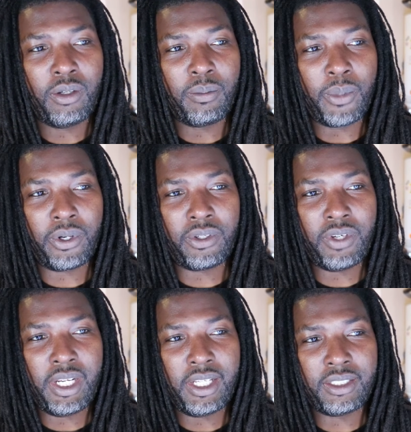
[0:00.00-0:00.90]

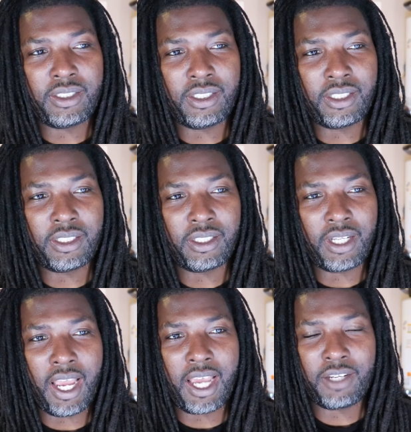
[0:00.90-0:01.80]
Mercury is the
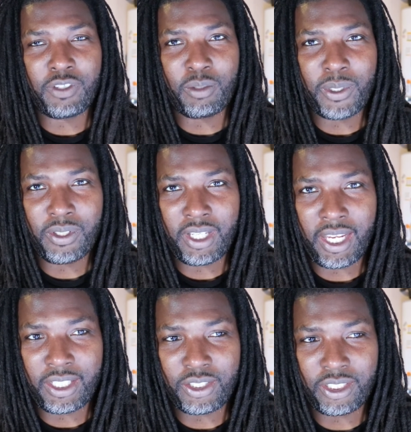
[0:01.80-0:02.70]
god of
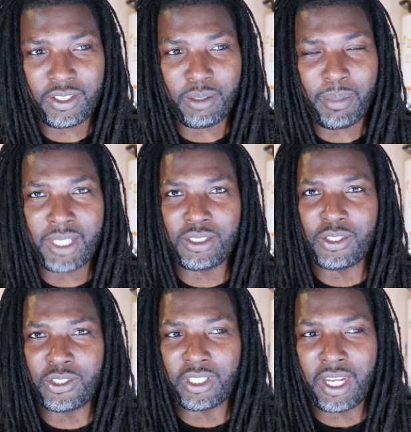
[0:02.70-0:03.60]
communication, the
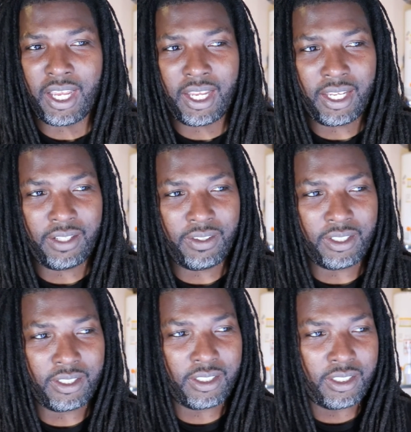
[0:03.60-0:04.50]
messenger god,
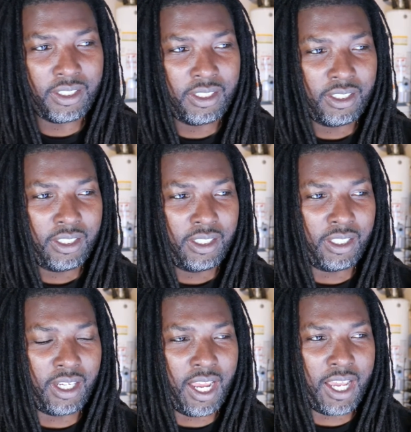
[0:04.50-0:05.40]
the
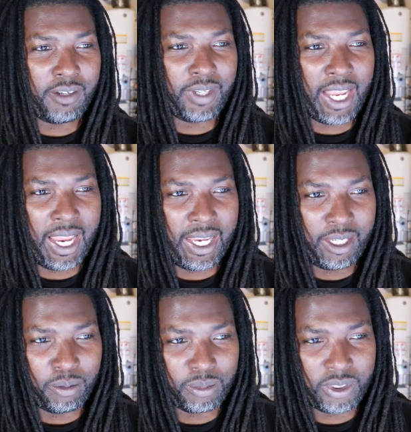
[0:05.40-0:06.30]
god of
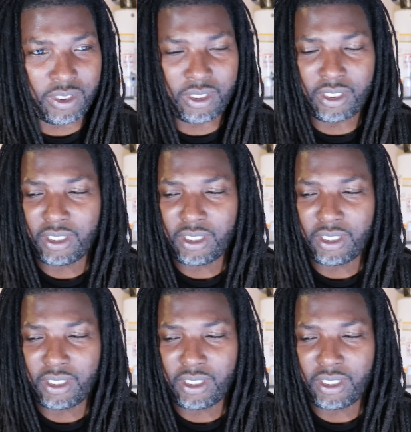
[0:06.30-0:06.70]
games,